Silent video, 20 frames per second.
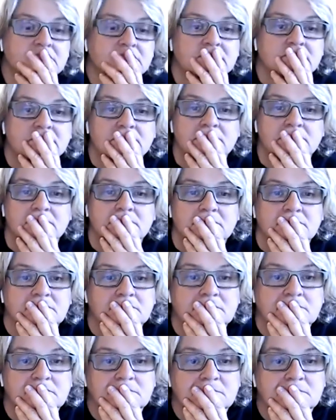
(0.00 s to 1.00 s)
moving away
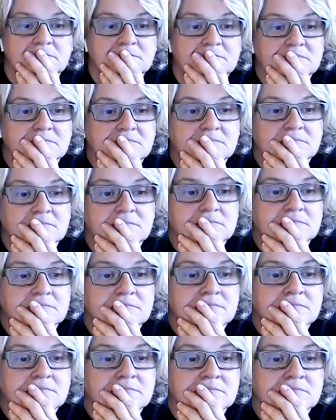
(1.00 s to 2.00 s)
from the
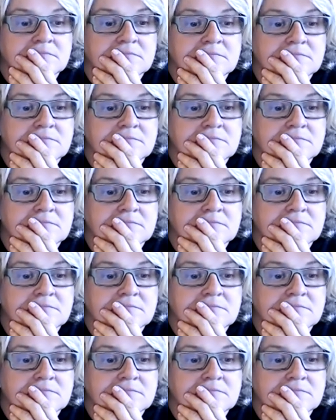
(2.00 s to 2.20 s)
big